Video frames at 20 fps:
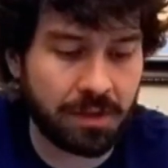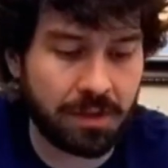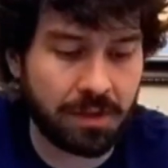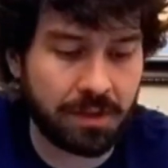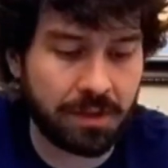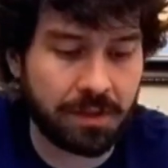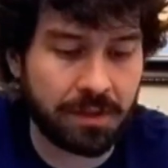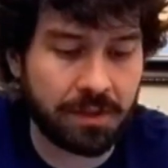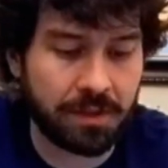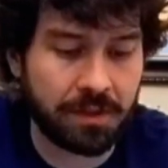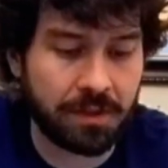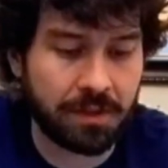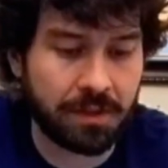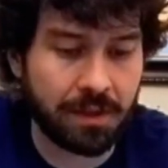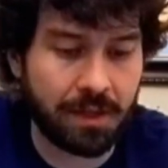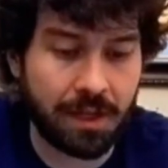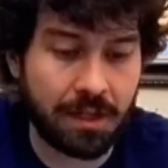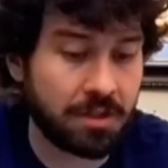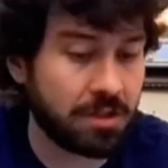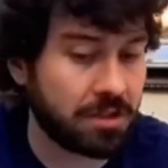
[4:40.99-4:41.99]

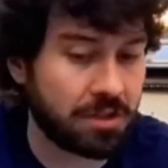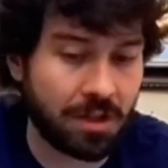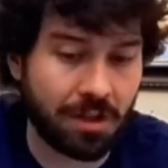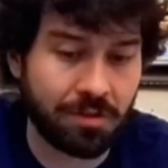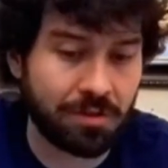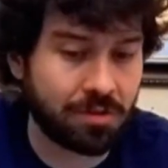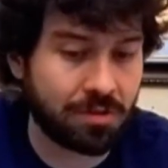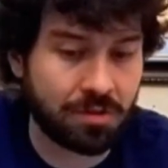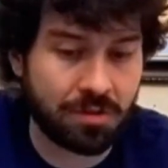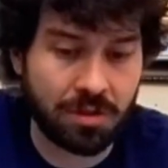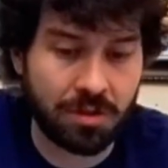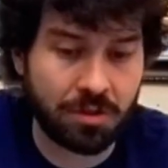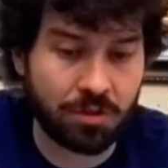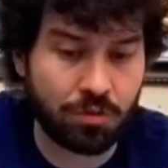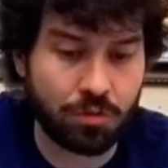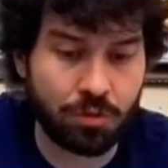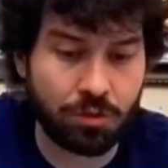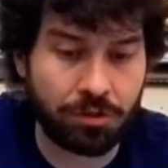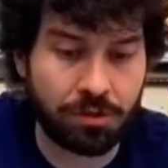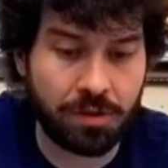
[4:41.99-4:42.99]
I just thought this was such a
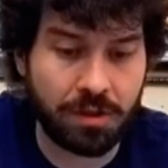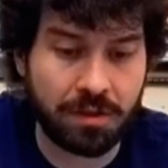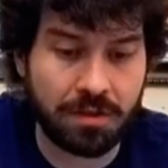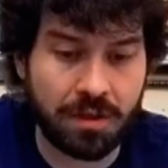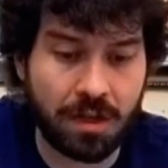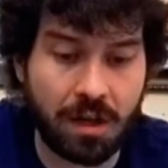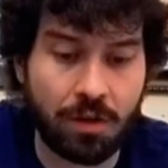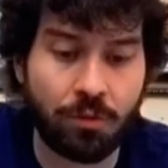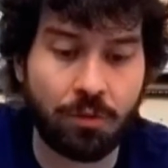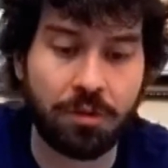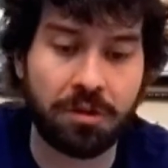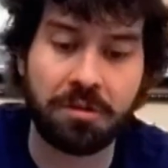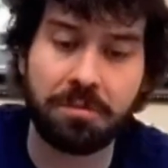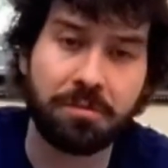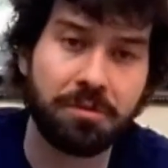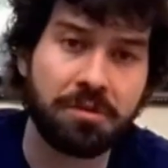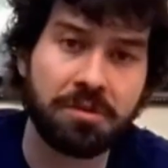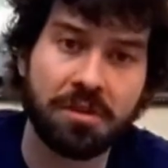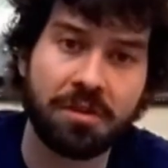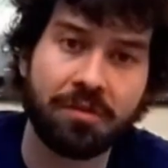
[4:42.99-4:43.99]
cool thing that I wanted to
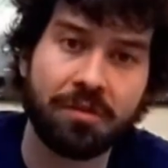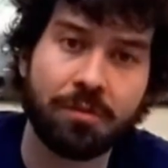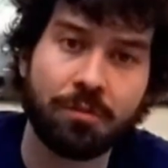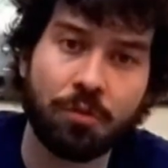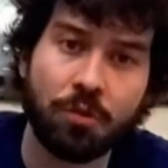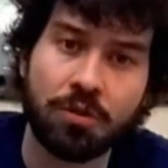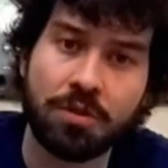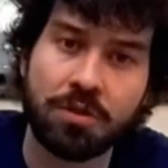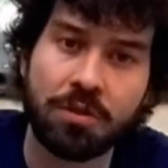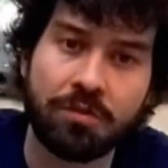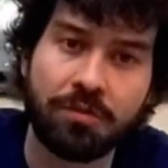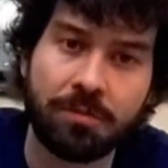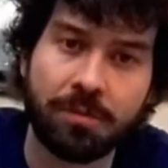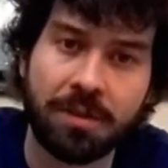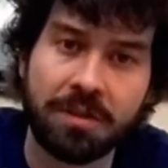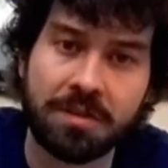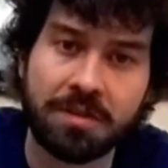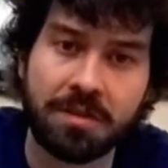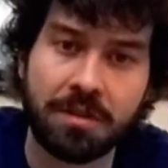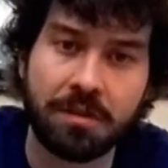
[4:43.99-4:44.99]
preserve it more so for
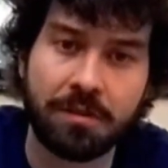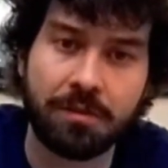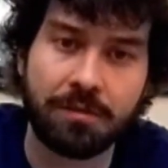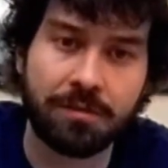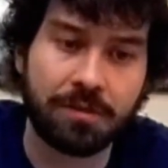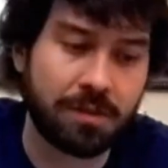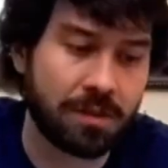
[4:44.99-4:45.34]
myself,